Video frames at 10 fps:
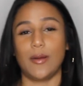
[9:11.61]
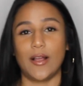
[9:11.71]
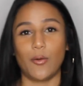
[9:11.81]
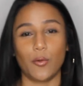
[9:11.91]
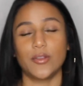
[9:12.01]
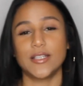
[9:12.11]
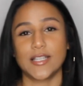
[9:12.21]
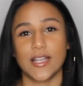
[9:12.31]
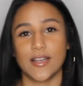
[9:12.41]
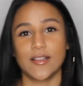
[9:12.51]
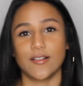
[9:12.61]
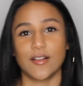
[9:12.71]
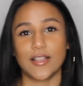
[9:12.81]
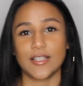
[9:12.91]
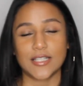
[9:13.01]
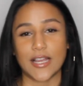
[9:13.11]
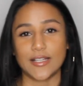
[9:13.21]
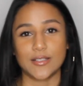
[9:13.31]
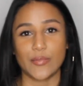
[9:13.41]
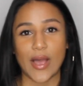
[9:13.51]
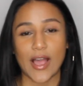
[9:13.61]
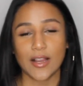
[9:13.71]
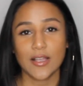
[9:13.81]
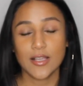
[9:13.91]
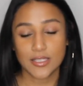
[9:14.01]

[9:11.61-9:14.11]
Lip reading: at holding Tannehill and the Titans back,